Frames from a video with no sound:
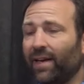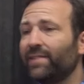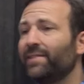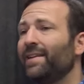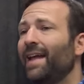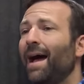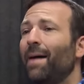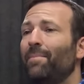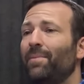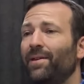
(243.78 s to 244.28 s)

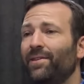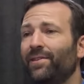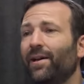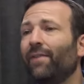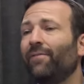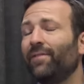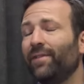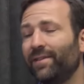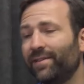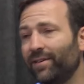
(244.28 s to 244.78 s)
doesn't happen as
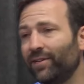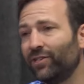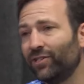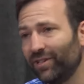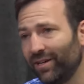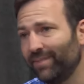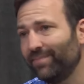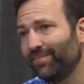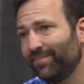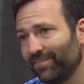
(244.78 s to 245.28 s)
often as it
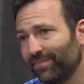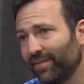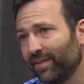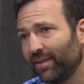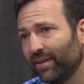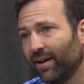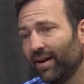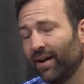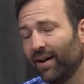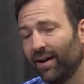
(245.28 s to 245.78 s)
should.
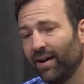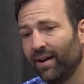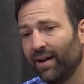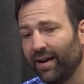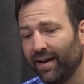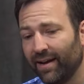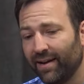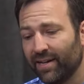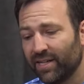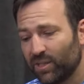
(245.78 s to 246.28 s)
Yeah.
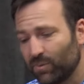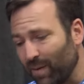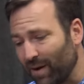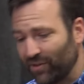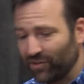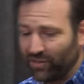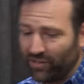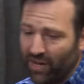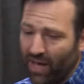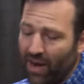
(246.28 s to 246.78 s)
Uh, and
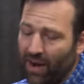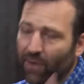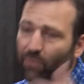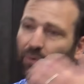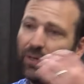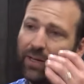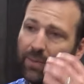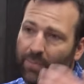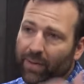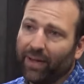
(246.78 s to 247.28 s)
especially not on
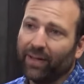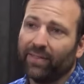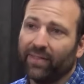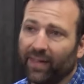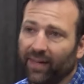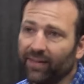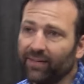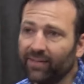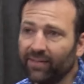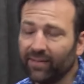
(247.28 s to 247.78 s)
really big
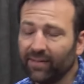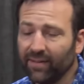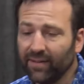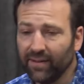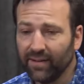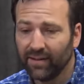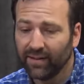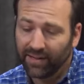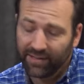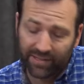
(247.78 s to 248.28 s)
things,
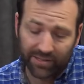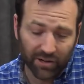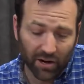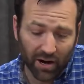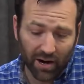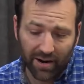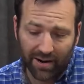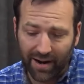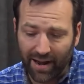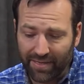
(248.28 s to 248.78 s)
because yeah. it's
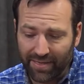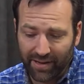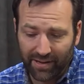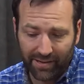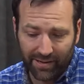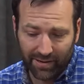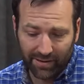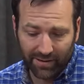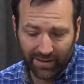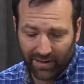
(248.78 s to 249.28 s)
hard. I
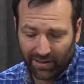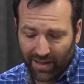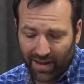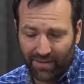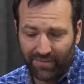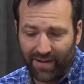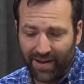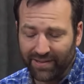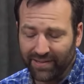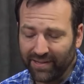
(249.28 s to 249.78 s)
think you know you get a
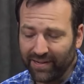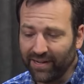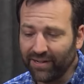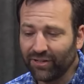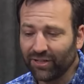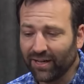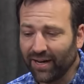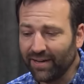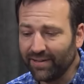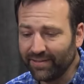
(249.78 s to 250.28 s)
lot of vested
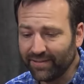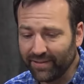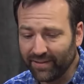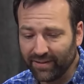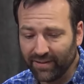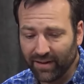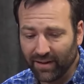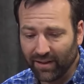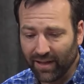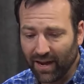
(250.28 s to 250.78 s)
interests
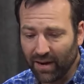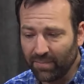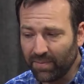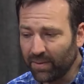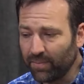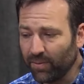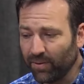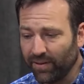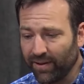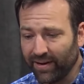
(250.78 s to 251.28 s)
and a lot of
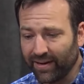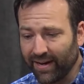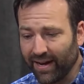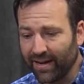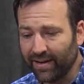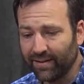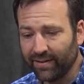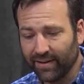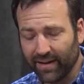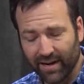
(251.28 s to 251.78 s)
people that
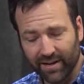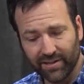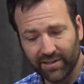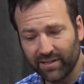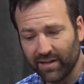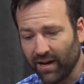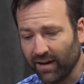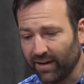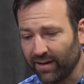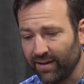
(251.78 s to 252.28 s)
get kind of
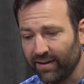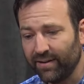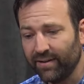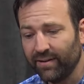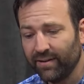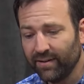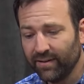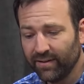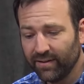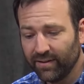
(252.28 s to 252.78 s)
stuck in